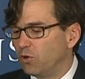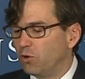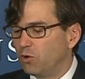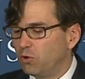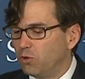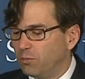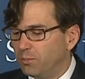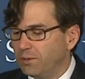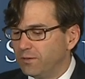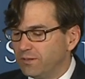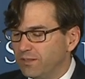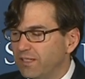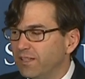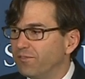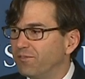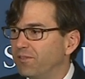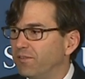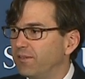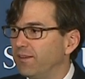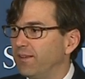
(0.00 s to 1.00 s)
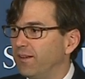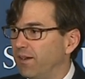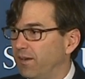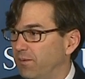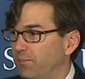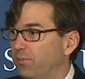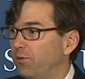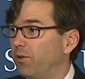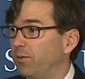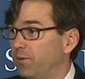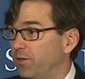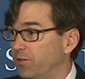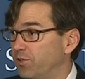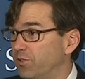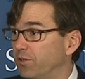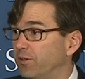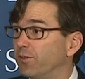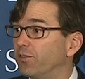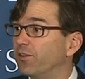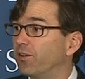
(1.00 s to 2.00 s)
who believes in unemployment
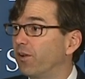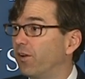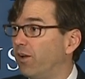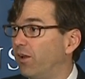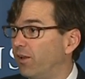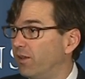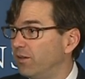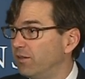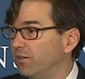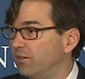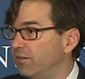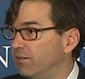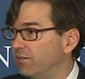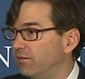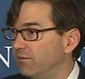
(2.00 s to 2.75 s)
insurance at all,